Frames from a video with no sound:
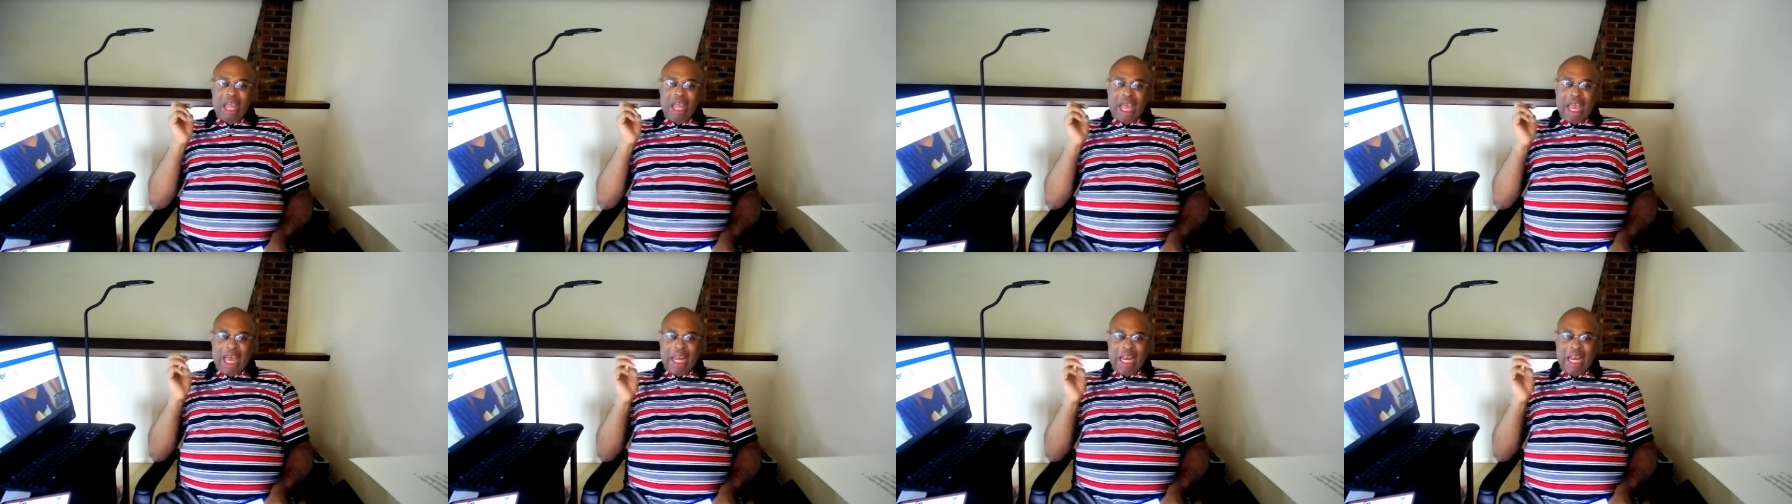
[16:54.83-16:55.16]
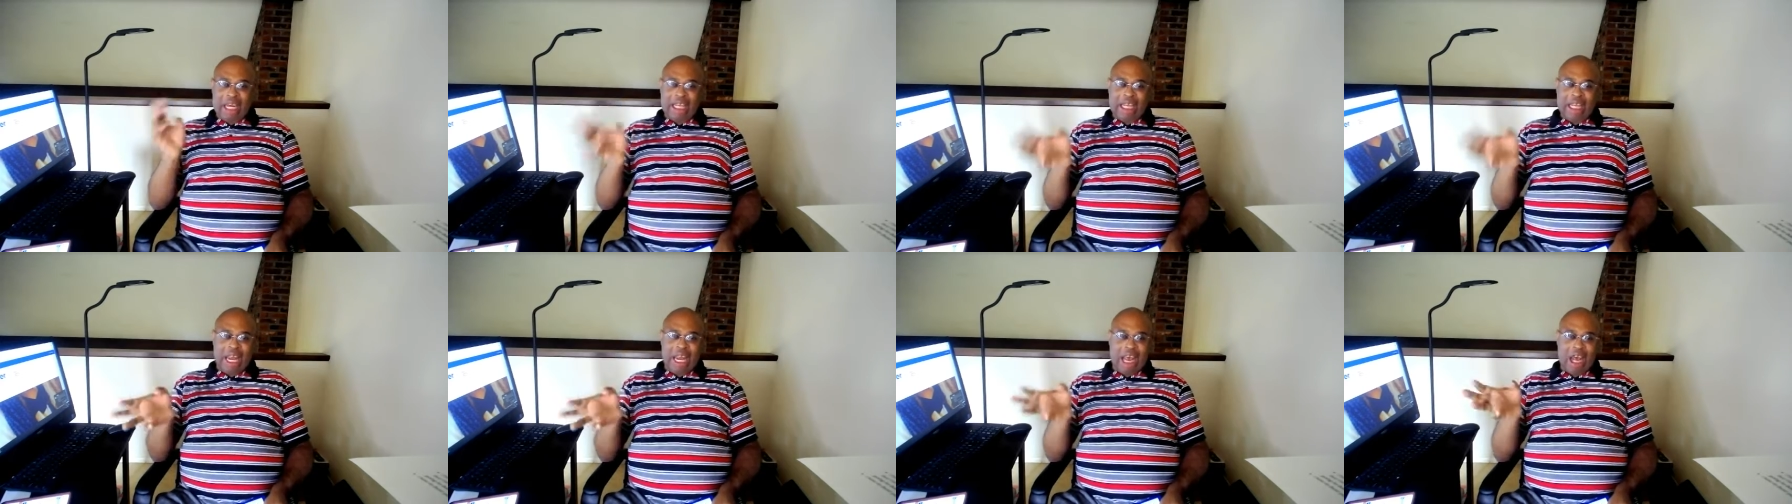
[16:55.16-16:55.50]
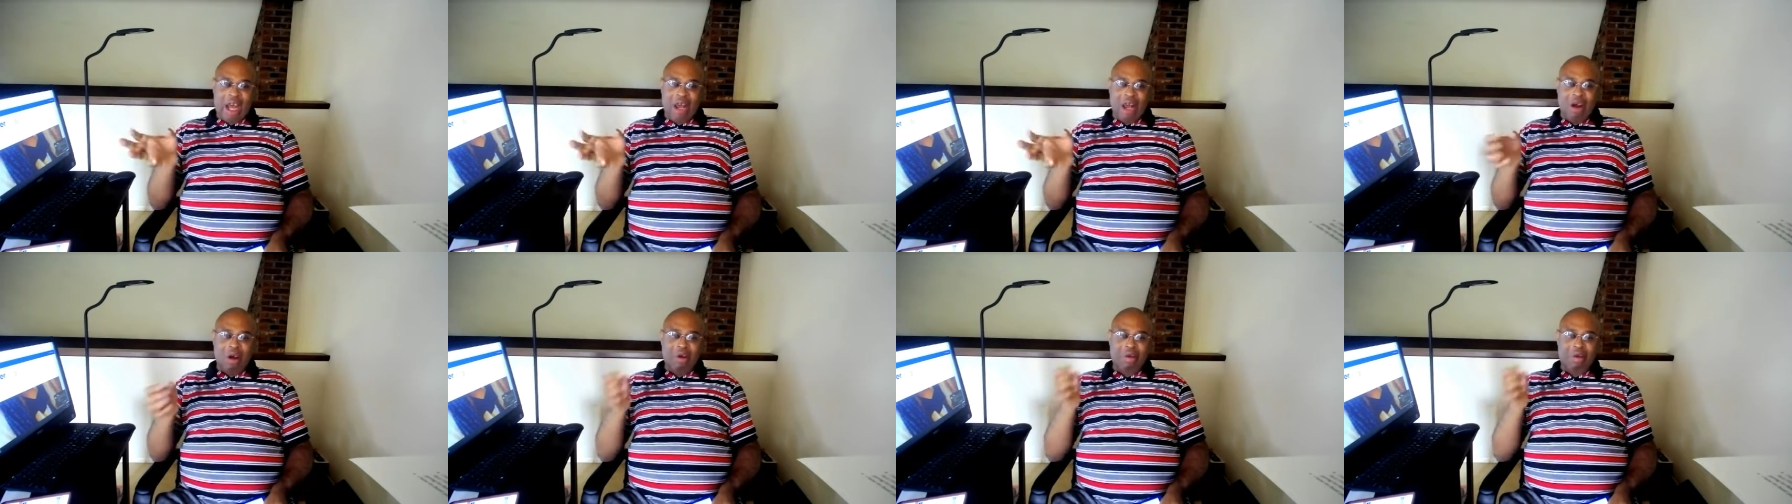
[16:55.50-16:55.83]
out of
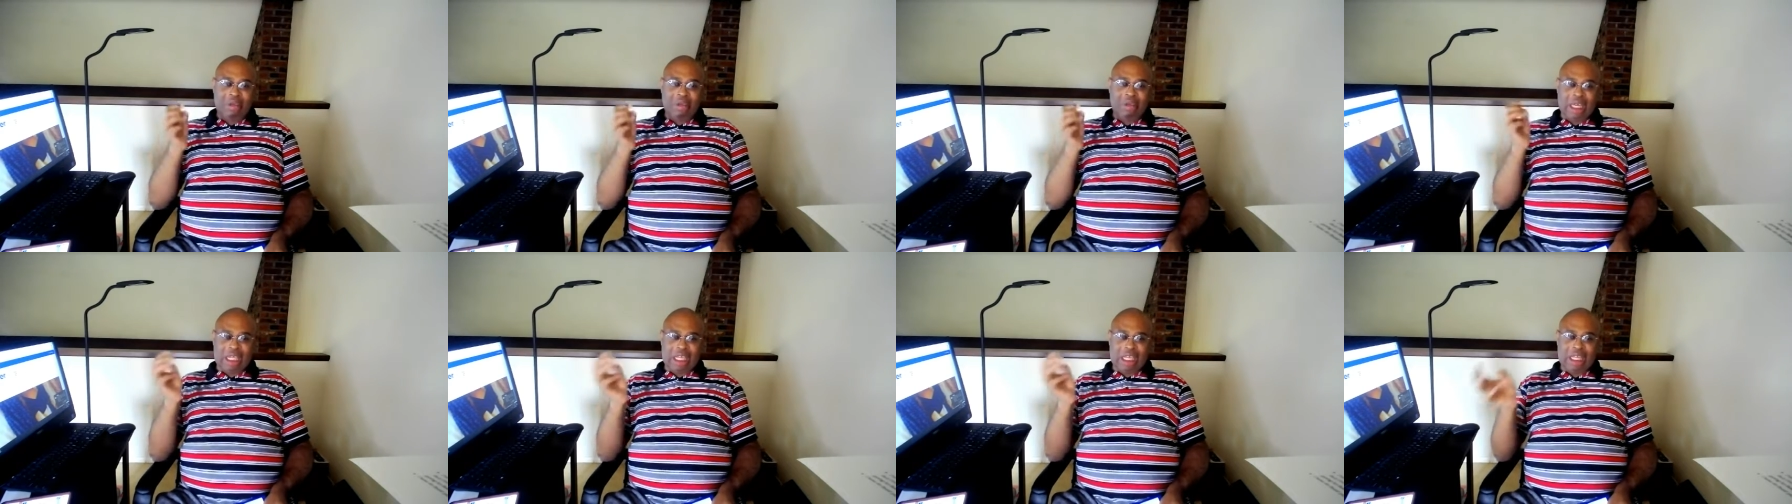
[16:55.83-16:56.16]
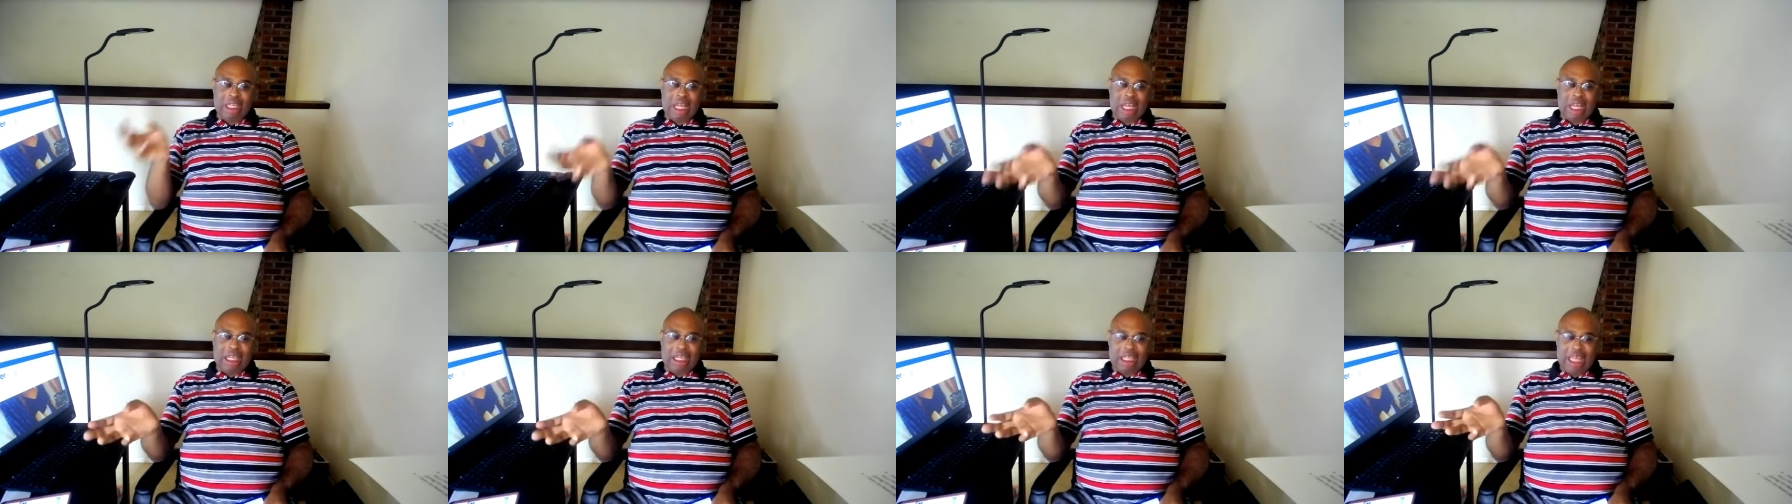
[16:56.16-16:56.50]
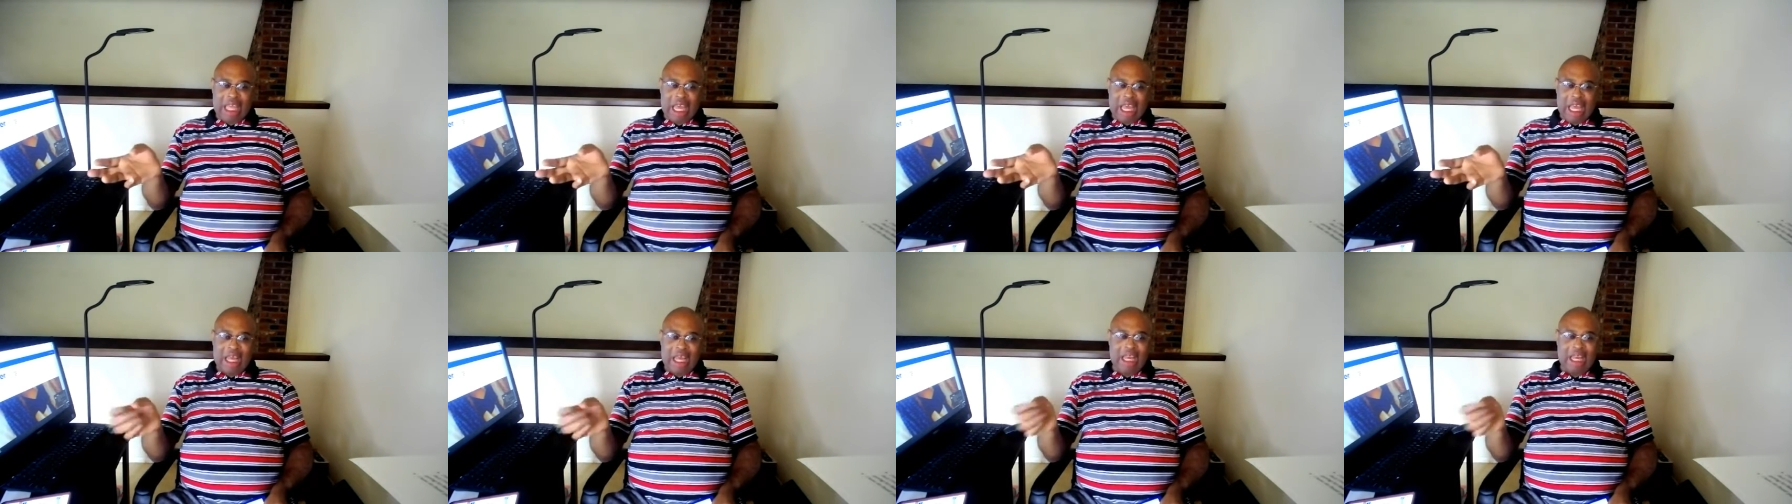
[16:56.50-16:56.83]
town, things like
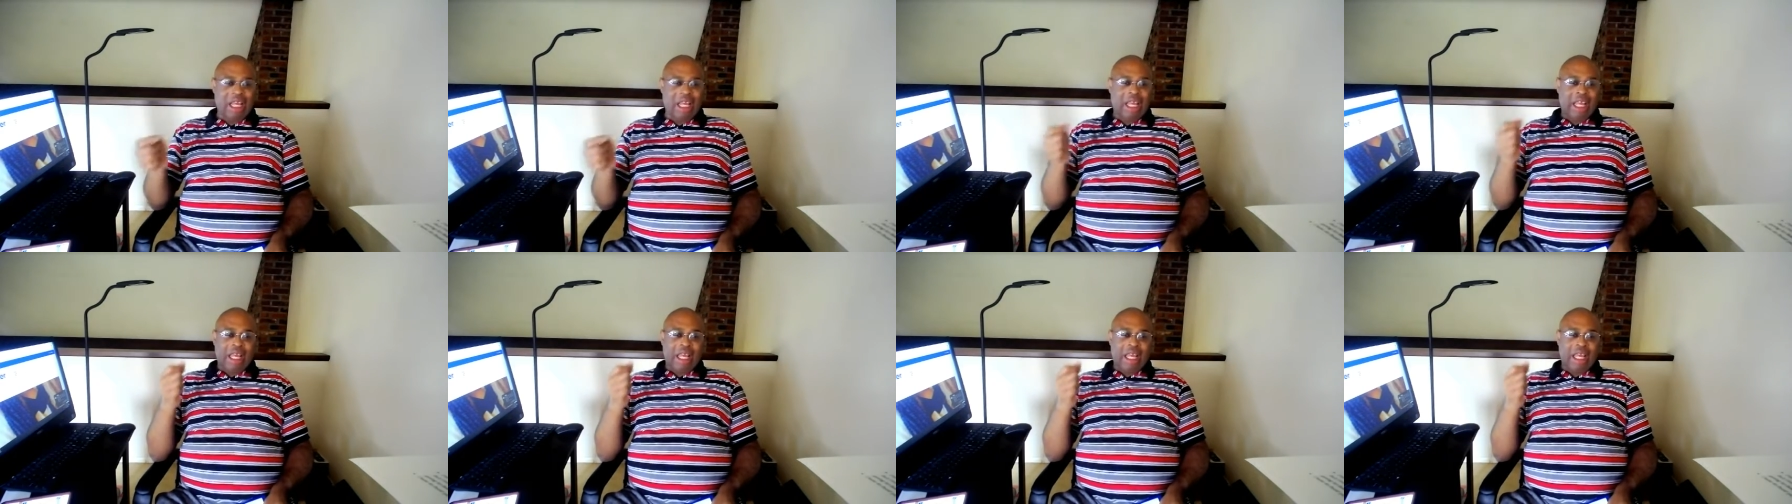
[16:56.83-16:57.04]
that.